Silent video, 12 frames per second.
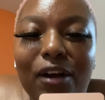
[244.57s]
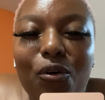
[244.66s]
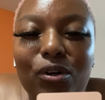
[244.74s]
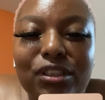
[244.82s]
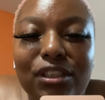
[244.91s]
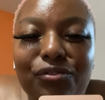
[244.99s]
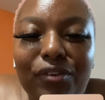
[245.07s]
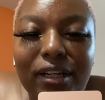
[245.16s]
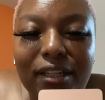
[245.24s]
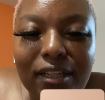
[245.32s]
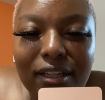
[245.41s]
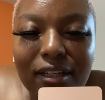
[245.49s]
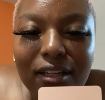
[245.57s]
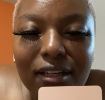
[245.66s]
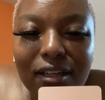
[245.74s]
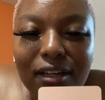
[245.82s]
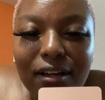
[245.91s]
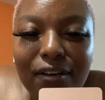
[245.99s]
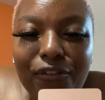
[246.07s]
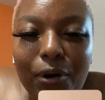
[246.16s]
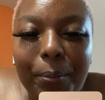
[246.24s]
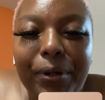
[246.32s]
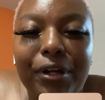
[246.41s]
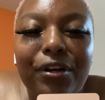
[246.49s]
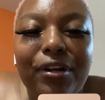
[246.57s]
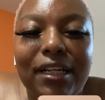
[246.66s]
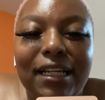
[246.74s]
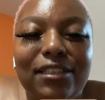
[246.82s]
horse is right there for purity.